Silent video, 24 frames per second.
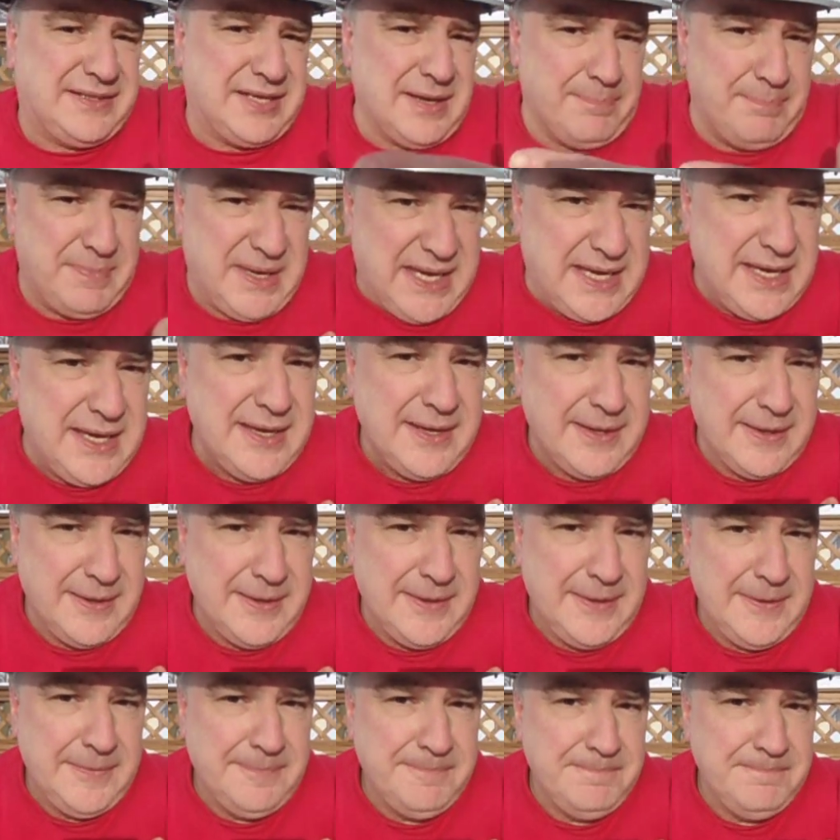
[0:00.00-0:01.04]
to me,
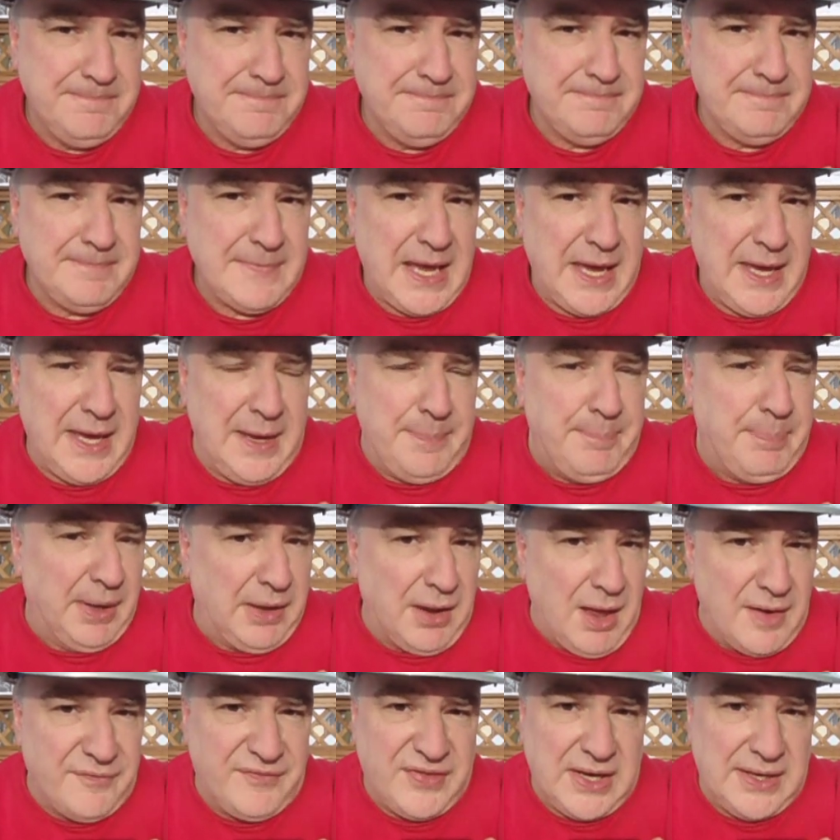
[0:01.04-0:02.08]
a
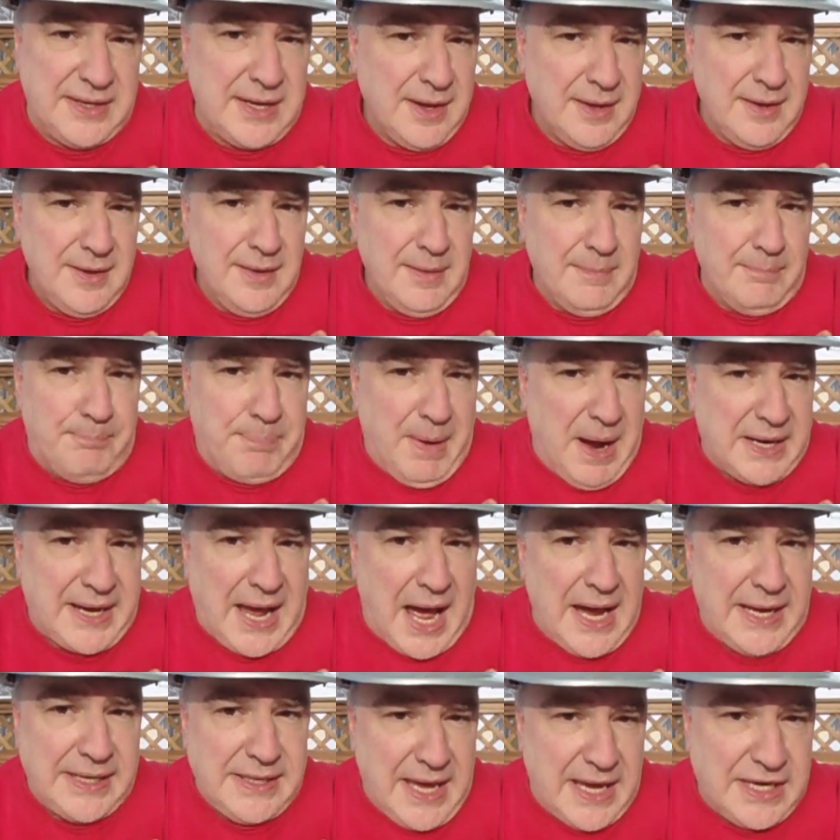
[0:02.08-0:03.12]
beloved
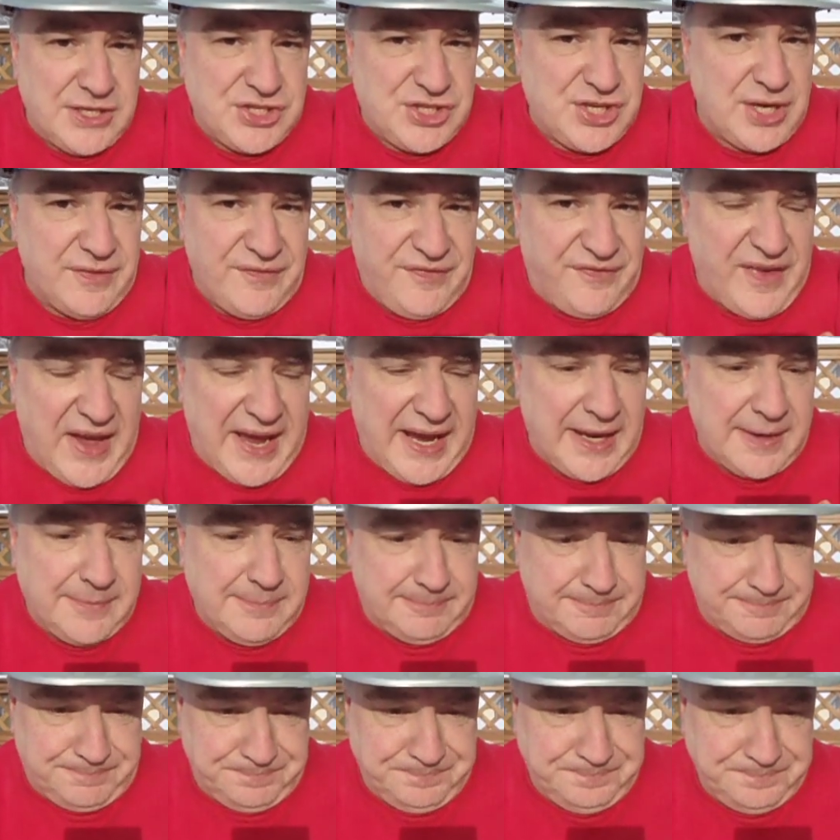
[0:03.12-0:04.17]
Buckeye Nation fan.
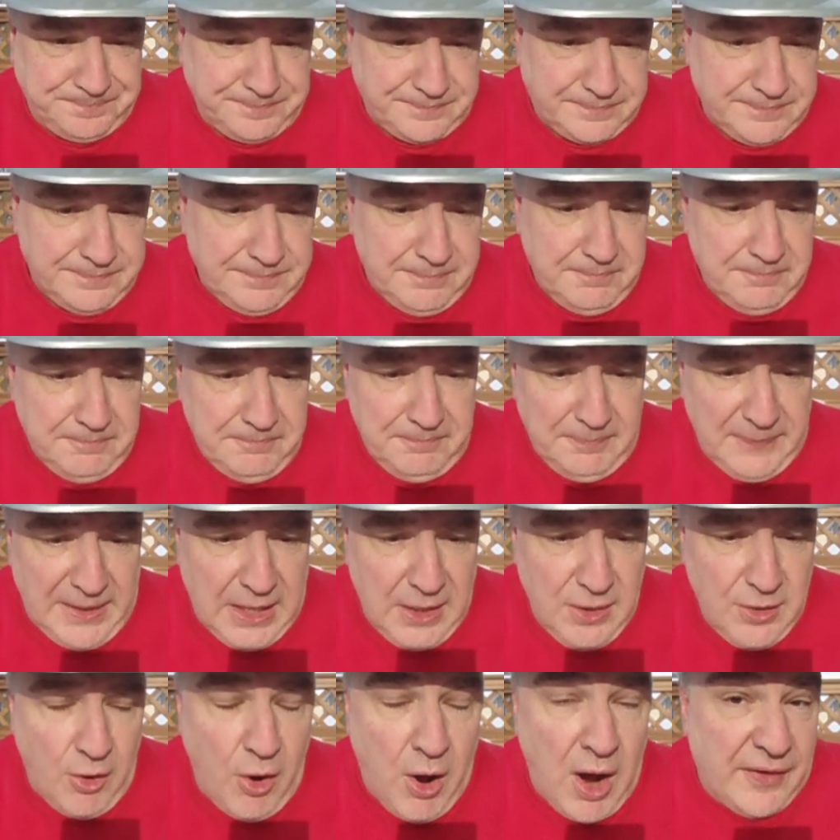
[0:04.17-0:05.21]

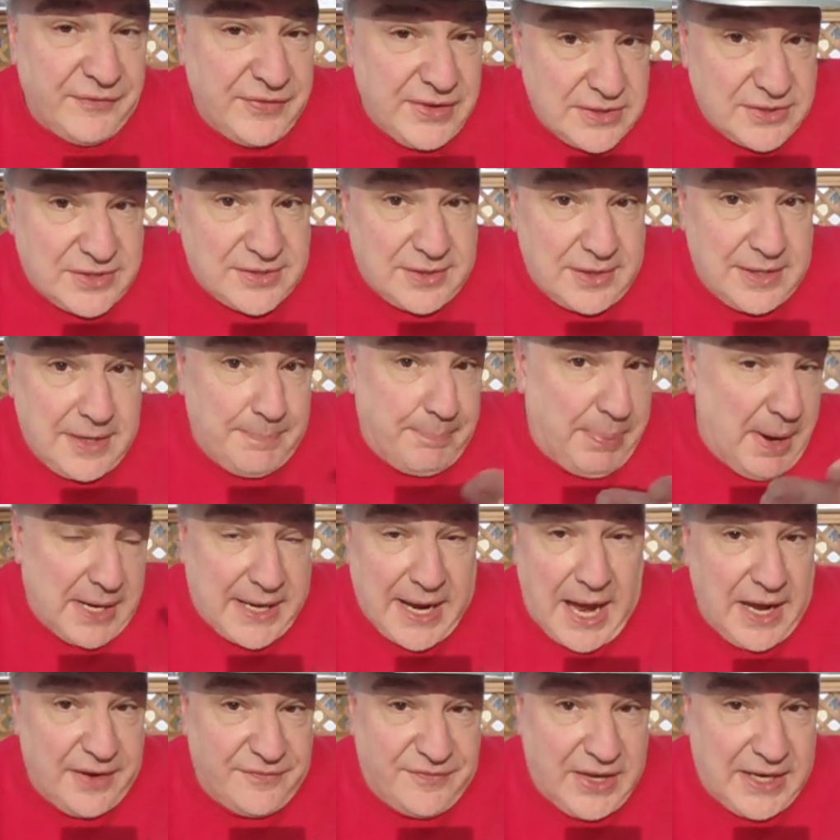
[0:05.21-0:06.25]
Obviously,
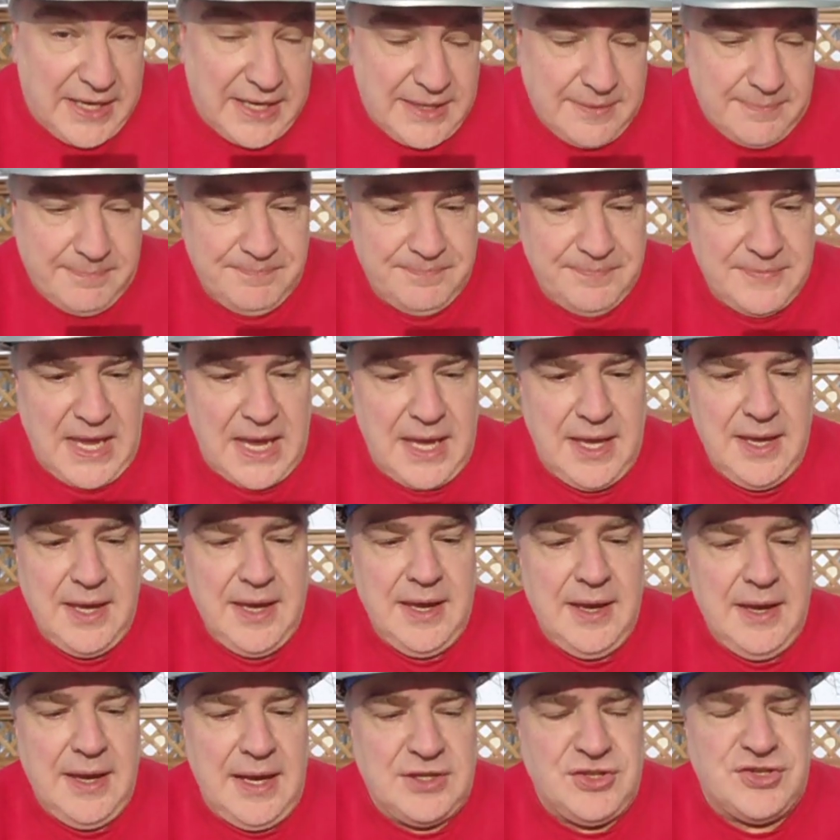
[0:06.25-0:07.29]
Buckeye Vinny.
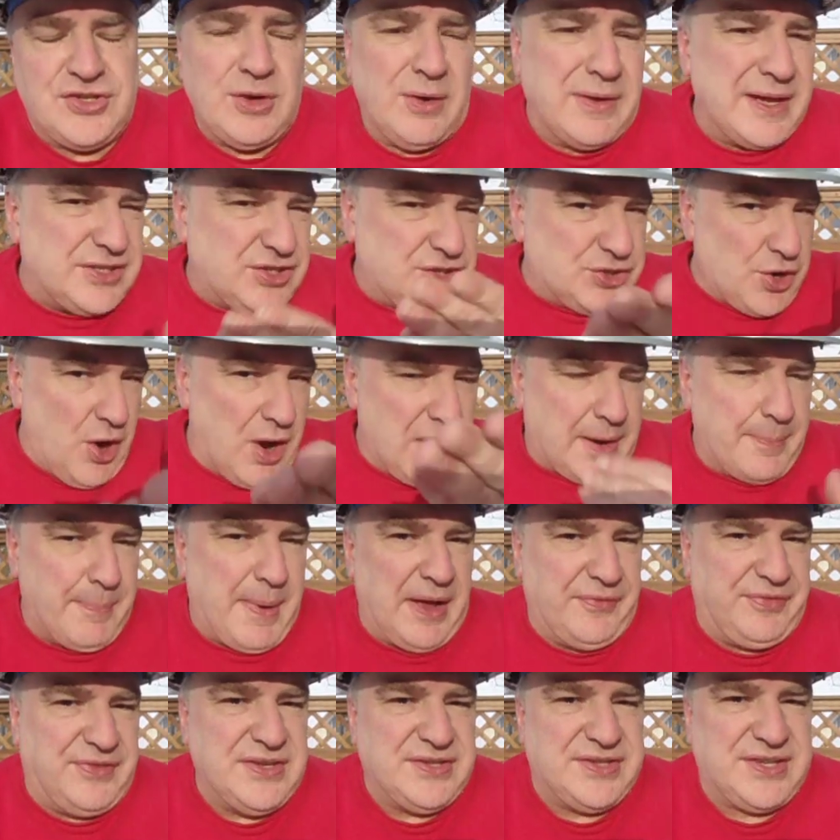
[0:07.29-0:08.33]
And so let's talk
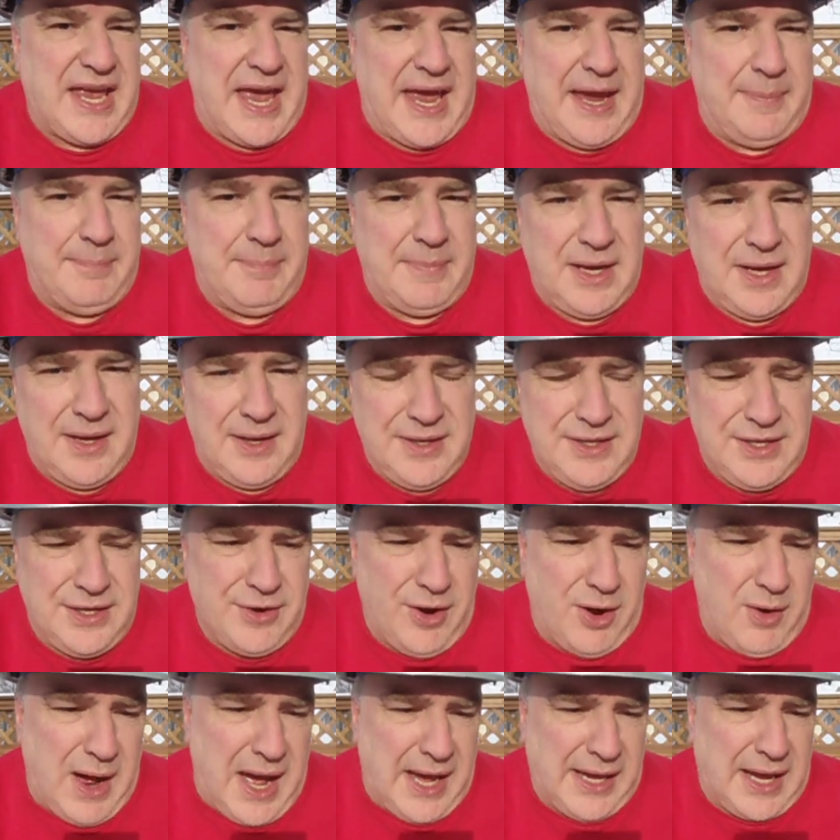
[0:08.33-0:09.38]
about this game. You
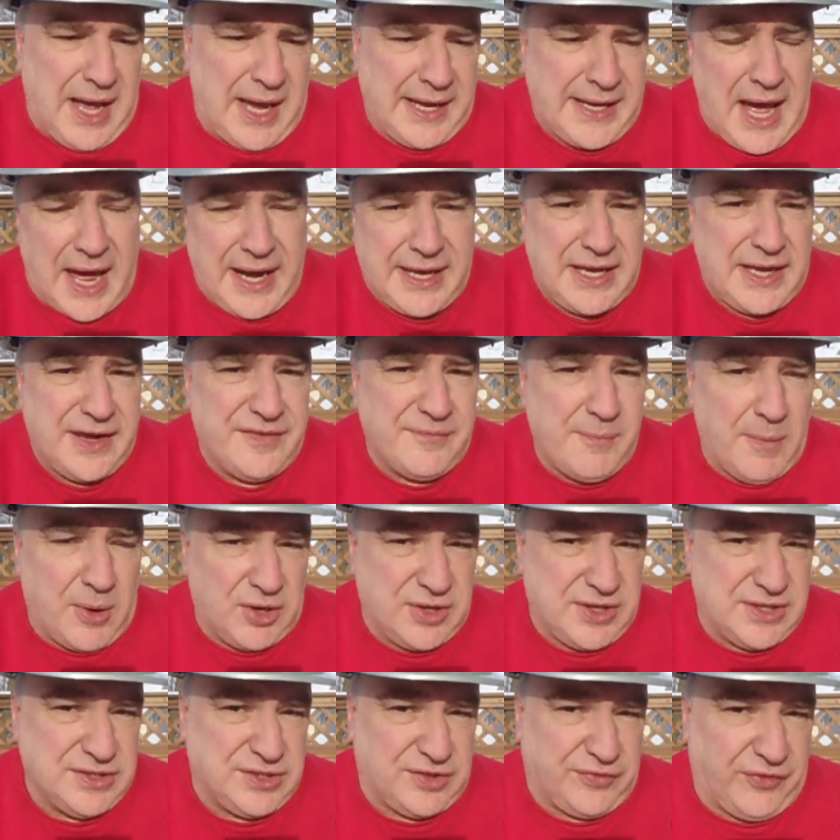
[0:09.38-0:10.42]
know, I got to give
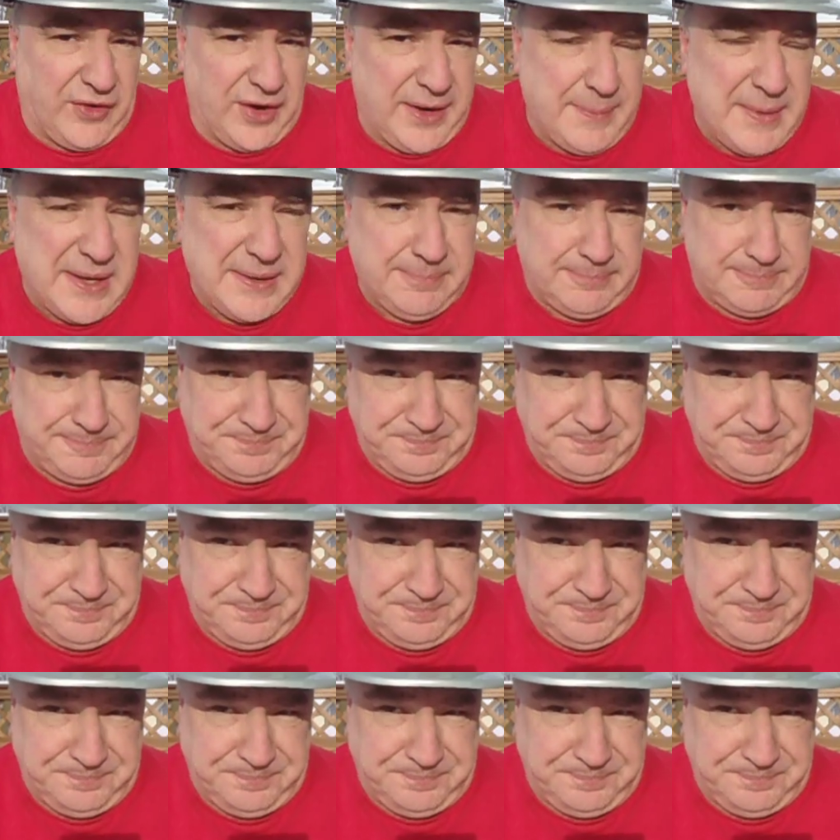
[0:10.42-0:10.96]
Marcus Freeman